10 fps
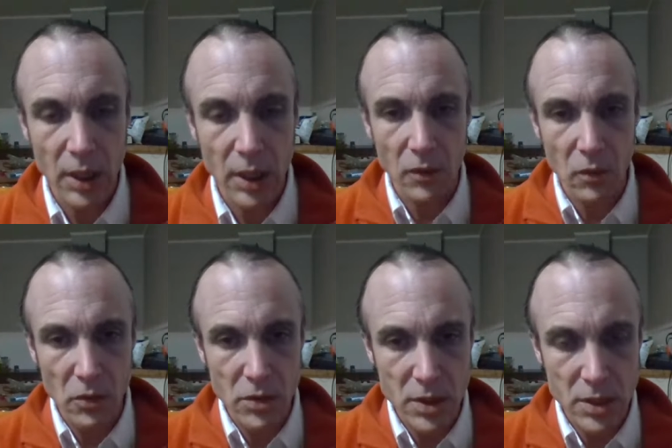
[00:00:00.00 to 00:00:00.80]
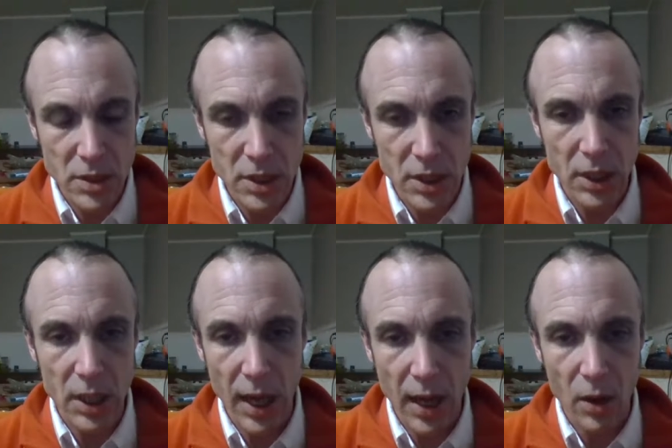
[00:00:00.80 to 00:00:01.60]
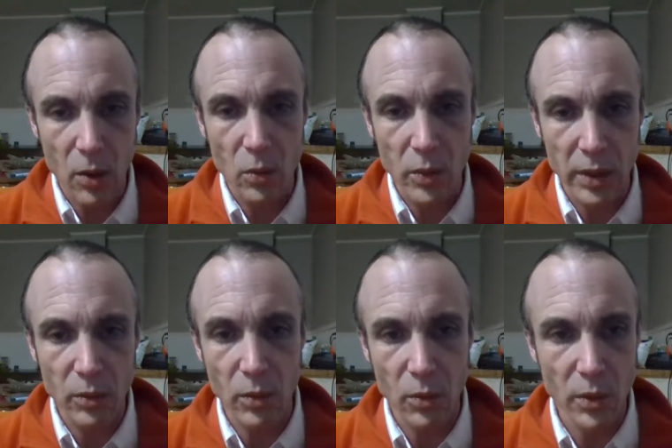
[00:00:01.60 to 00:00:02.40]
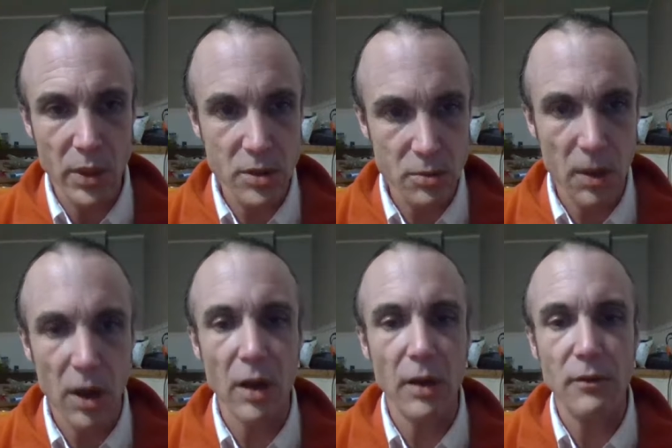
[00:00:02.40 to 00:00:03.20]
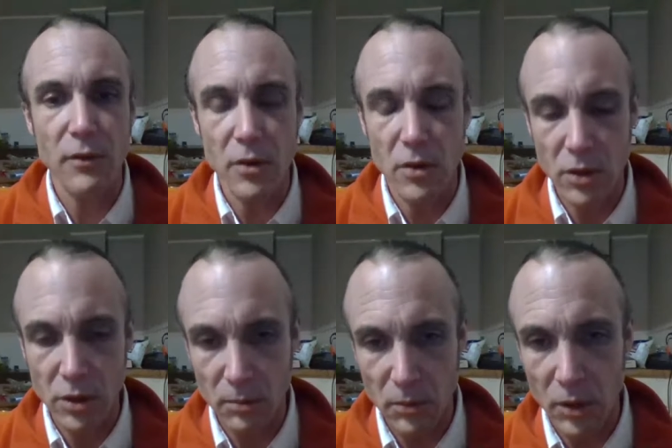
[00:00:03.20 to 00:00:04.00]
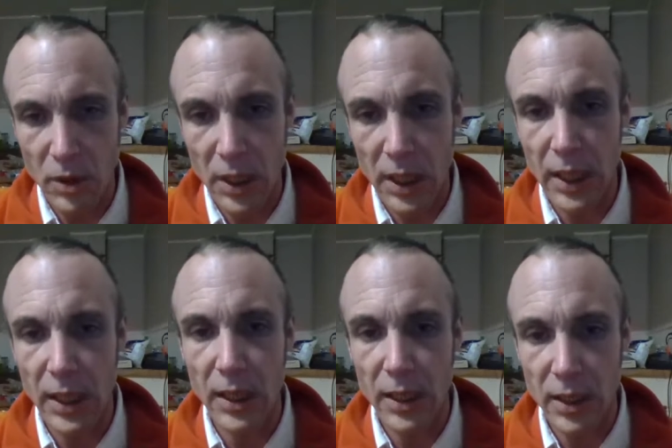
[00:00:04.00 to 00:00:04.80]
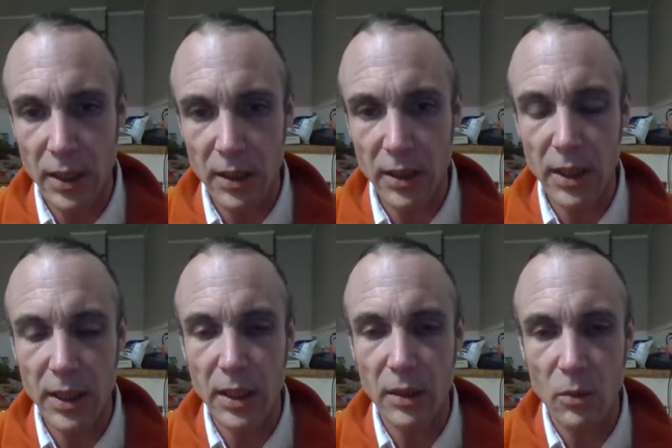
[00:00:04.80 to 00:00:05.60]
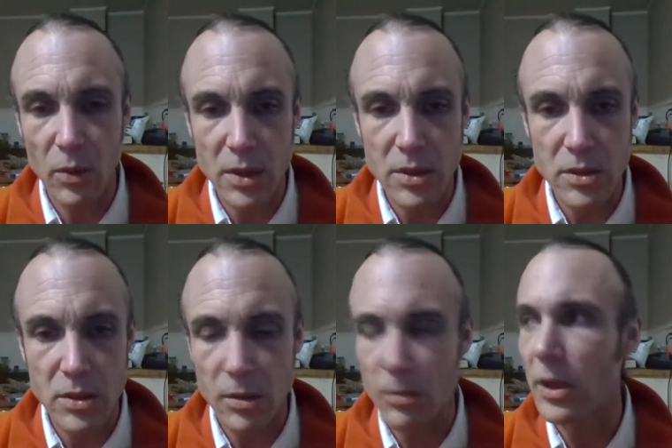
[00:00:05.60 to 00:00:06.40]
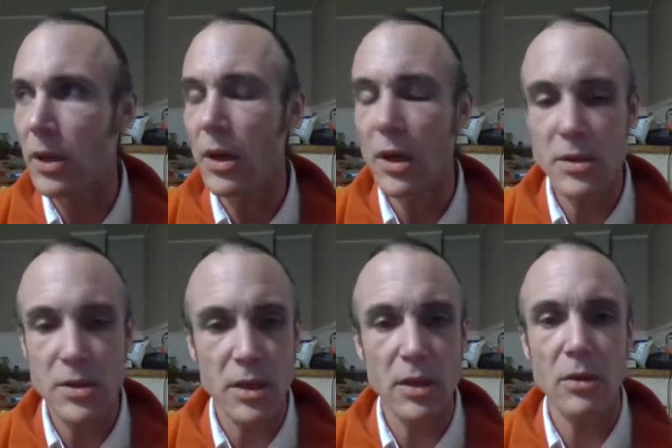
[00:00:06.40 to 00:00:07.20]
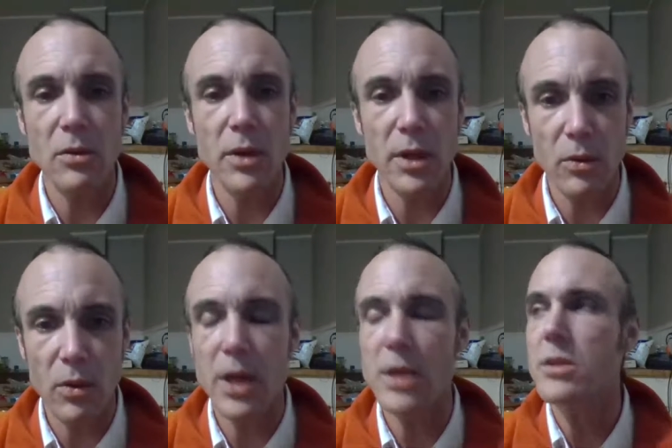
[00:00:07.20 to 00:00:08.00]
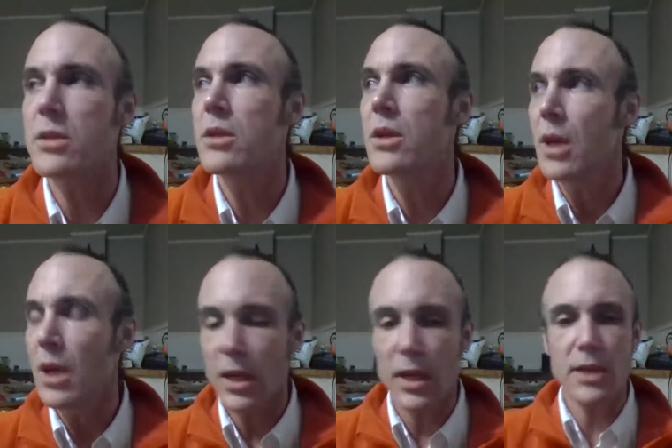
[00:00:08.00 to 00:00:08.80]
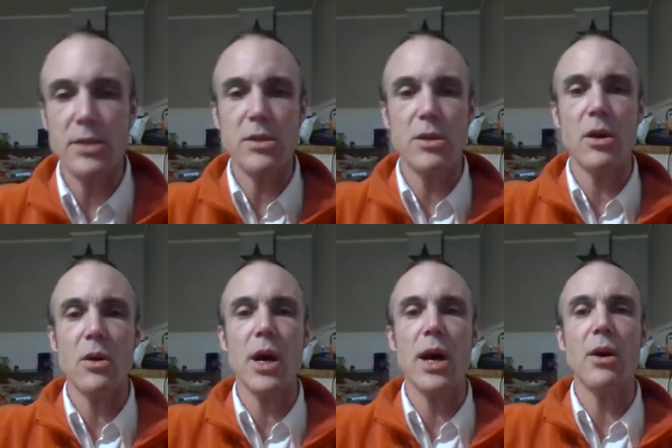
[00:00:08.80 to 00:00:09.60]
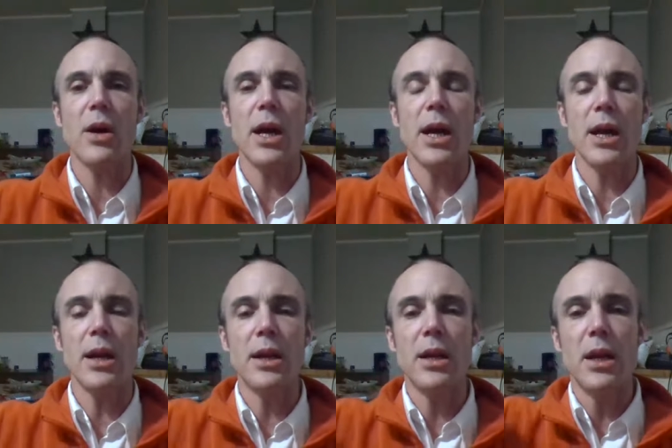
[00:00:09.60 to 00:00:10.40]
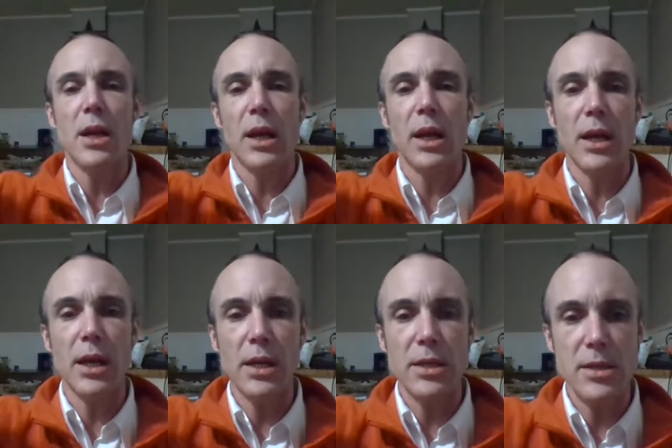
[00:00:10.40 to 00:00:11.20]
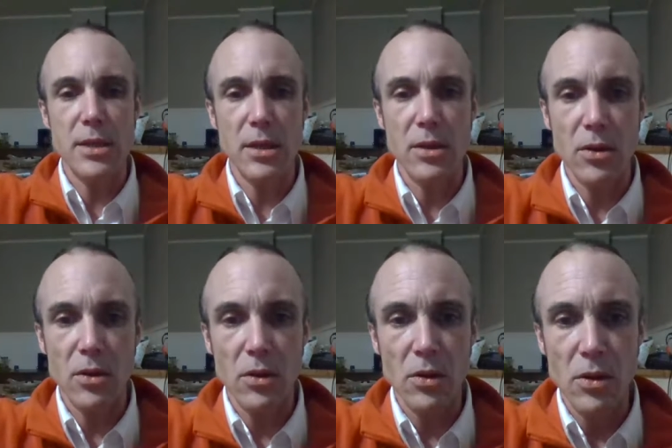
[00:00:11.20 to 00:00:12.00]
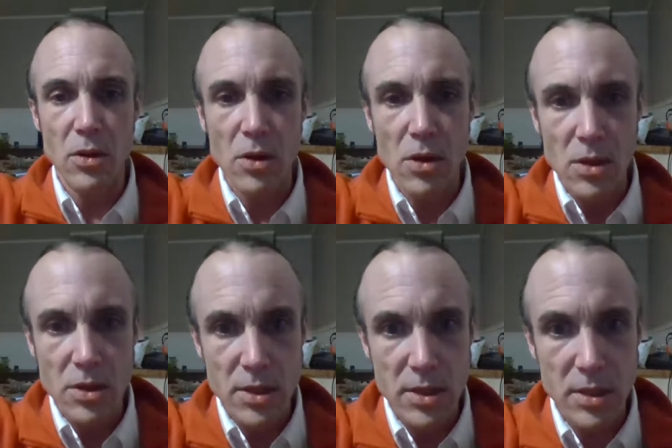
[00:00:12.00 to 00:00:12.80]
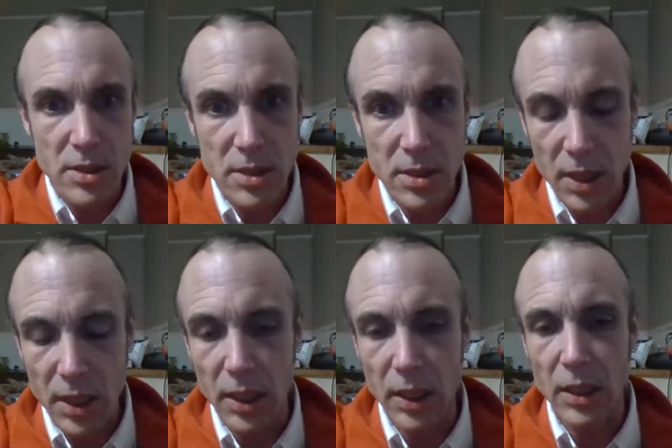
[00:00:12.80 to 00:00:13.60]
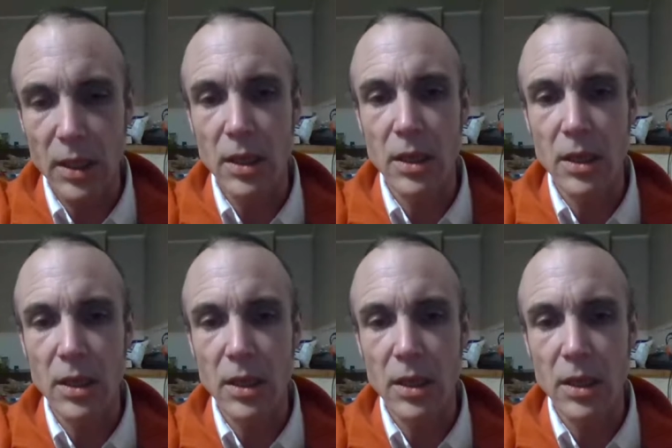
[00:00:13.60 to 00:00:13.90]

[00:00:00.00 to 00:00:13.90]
to see how we will respond for communicating clearly in one sermon, a single request. Let's go out and in a single sitting,